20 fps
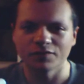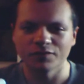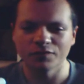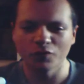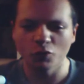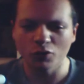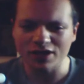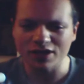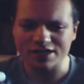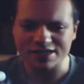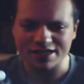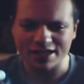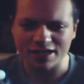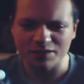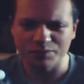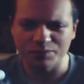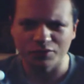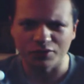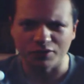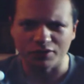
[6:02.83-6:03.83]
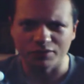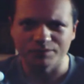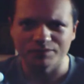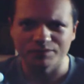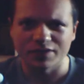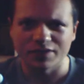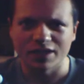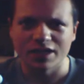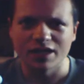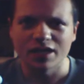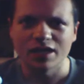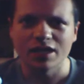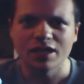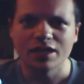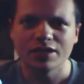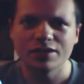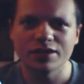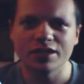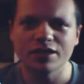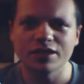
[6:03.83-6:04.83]
For example,
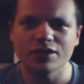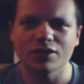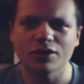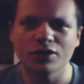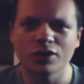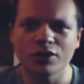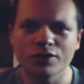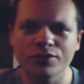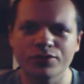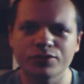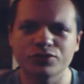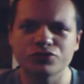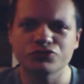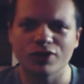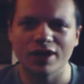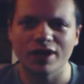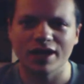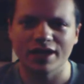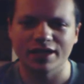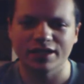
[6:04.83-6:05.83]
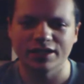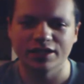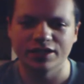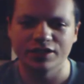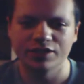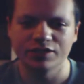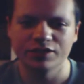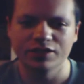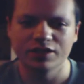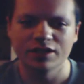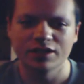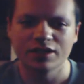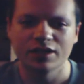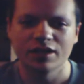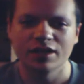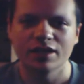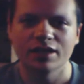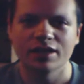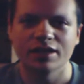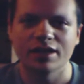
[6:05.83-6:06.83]
the Earth Dragon
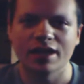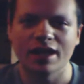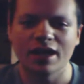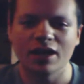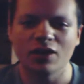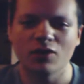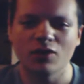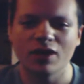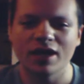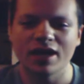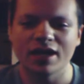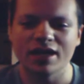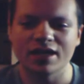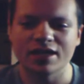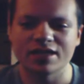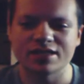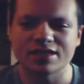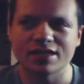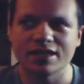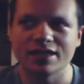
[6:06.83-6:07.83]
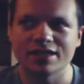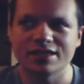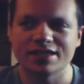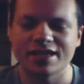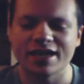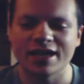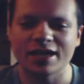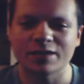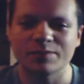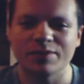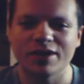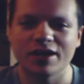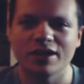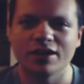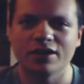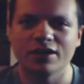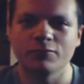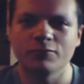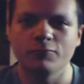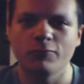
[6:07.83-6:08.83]
now has an attack
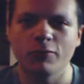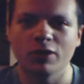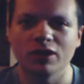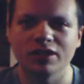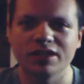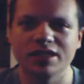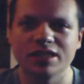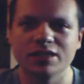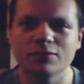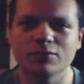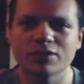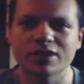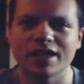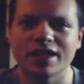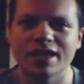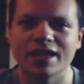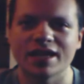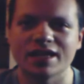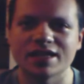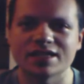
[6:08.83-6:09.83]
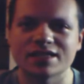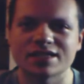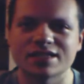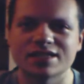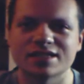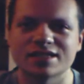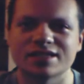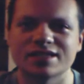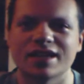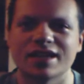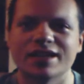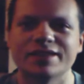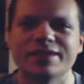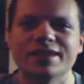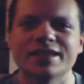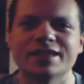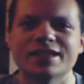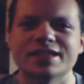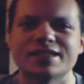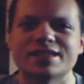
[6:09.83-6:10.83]
pattern where he will cast, I
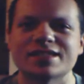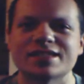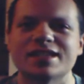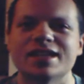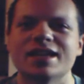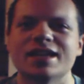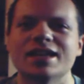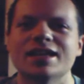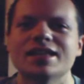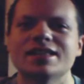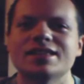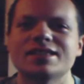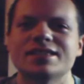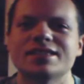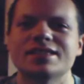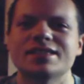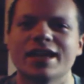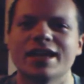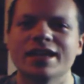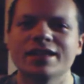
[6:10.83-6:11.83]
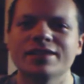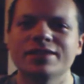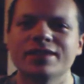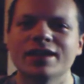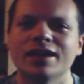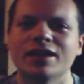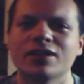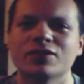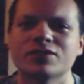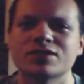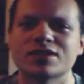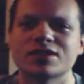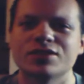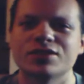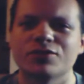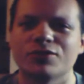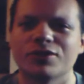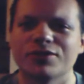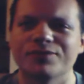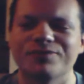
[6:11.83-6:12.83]
think it's
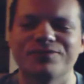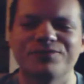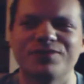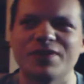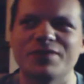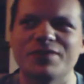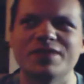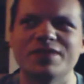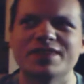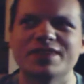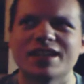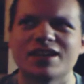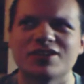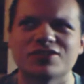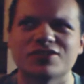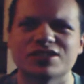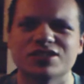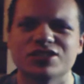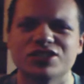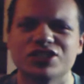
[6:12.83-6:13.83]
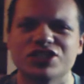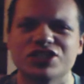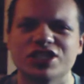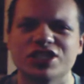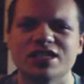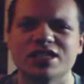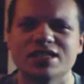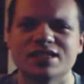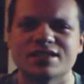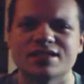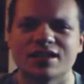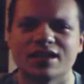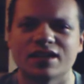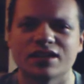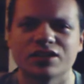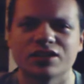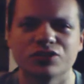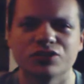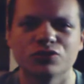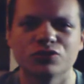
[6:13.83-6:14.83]
10,000 or 50,000 Gs
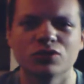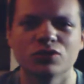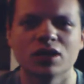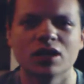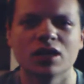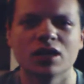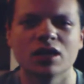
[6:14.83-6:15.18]
on you,